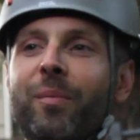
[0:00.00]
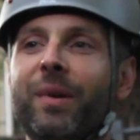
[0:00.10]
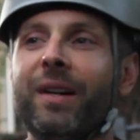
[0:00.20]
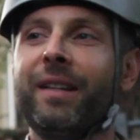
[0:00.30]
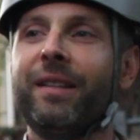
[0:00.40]

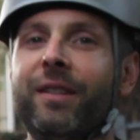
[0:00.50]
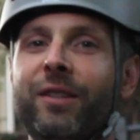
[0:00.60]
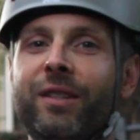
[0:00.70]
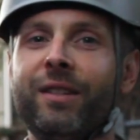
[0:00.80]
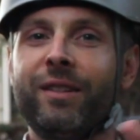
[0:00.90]
But I
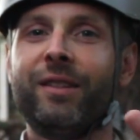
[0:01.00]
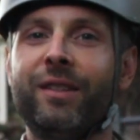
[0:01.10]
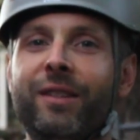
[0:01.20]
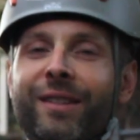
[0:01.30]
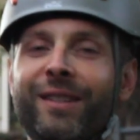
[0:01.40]
feel
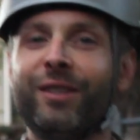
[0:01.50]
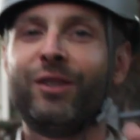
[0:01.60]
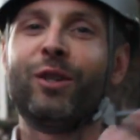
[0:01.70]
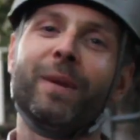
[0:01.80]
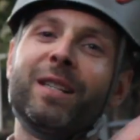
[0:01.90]
relieved. The
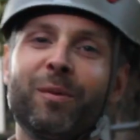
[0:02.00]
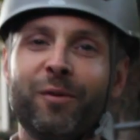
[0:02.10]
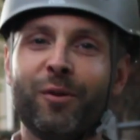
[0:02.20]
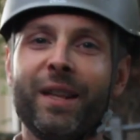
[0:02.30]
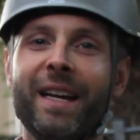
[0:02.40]
two weeks
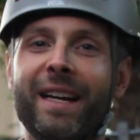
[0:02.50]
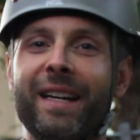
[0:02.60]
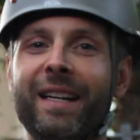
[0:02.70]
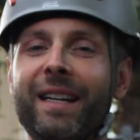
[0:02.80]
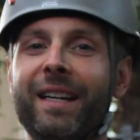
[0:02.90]
before that,
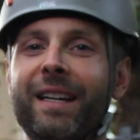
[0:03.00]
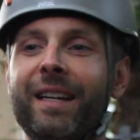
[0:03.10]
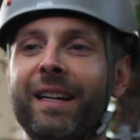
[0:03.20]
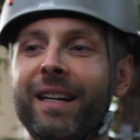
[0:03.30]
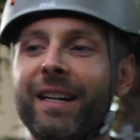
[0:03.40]

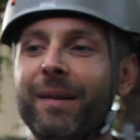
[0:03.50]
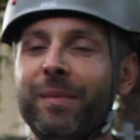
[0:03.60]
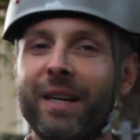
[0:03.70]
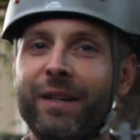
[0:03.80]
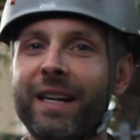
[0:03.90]
okay,
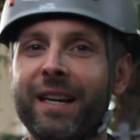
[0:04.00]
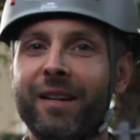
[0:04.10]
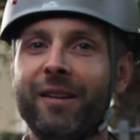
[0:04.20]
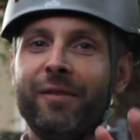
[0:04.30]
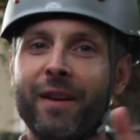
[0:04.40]
um, every
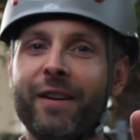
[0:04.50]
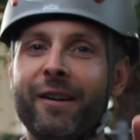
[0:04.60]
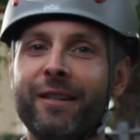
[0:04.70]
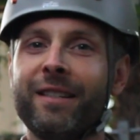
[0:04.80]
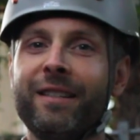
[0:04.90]
day, five
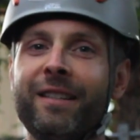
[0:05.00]
hours.